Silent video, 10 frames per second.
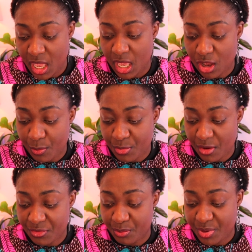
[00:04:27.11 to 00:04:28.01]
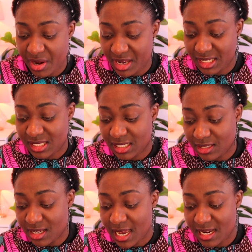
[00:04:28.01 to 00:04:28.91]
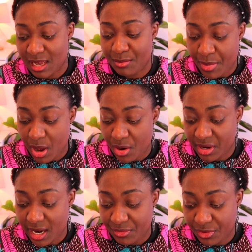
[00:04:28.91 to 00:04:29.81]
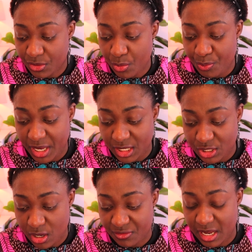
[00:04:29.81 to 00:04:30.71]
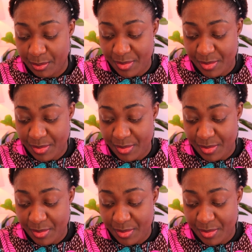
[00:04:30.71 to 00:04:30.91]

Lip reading: a copy of your parents' legal guardian biographical page of their